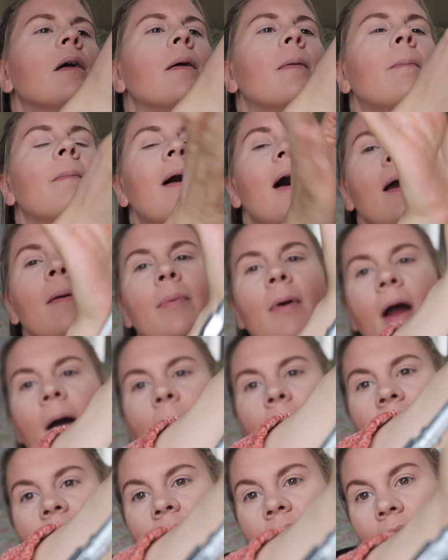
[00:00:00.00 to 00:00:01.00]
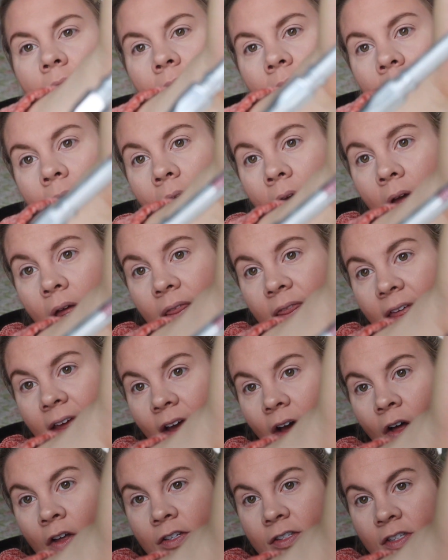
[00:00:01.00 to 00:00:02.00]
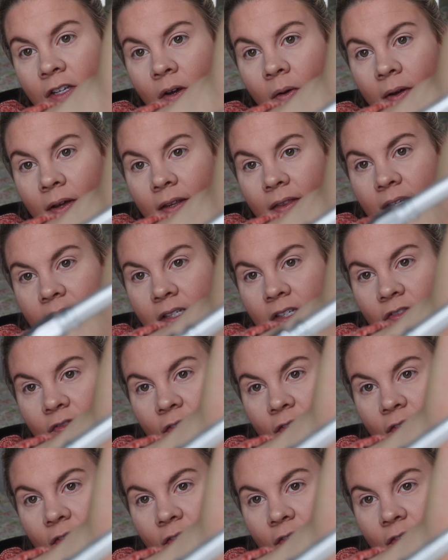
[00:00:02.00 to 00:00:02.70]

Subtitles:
My Brow Pencil. They also, this is